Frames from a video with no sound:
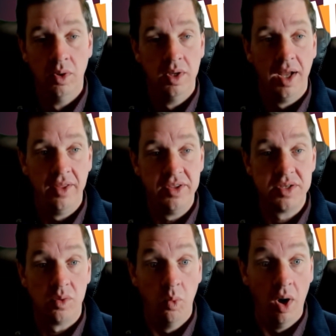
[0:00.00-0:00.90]
And he's
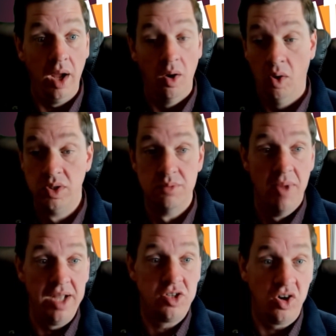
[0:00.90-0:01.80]
like, what? Oh, is it
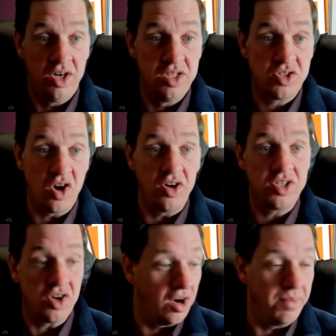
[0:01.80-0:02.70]
my turn? He'd start his
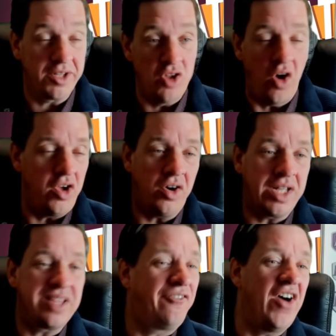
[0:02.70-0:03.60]
turn. I'm like, no, you don't
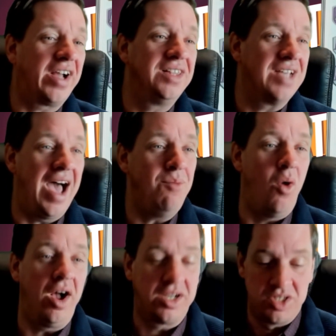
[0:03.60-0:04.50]
get to fucking time
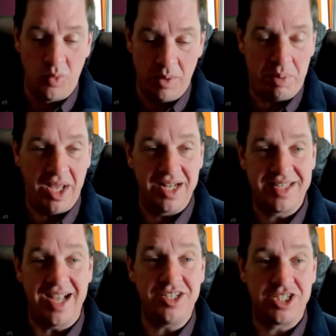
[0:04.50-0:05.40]
walk because you weren't paying
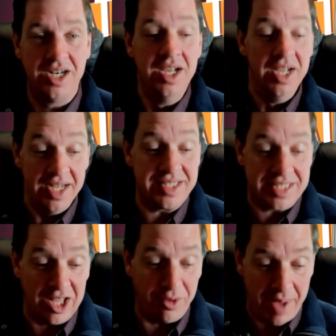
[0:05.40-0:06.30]
attention. It's
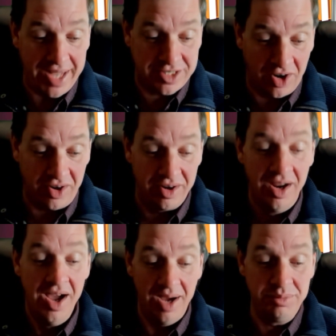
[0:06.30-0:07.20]
still my turn.
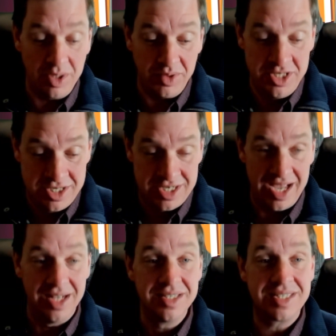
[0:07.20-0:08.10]
I'm doing
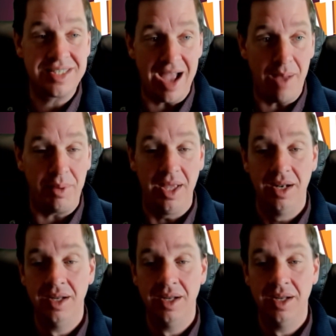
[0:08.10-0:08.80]
shit. Stop it.